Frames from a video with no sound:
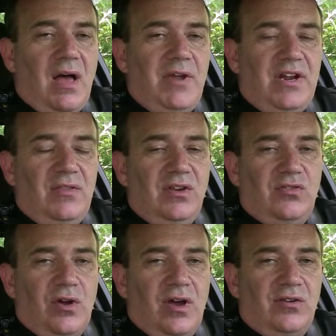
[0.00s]
Many of
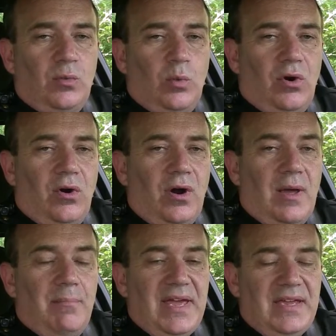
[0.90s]
these drugs
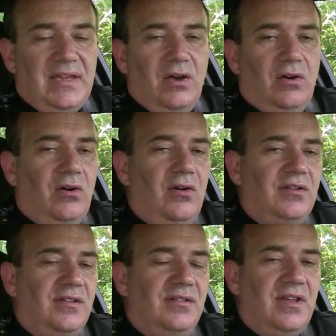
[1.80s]
were
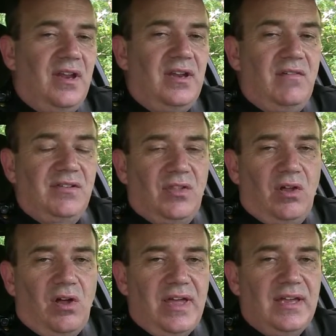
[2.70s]
painkillers and sedatives and
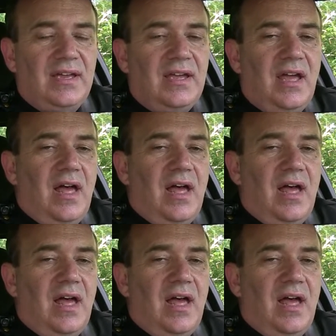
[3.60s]
the like.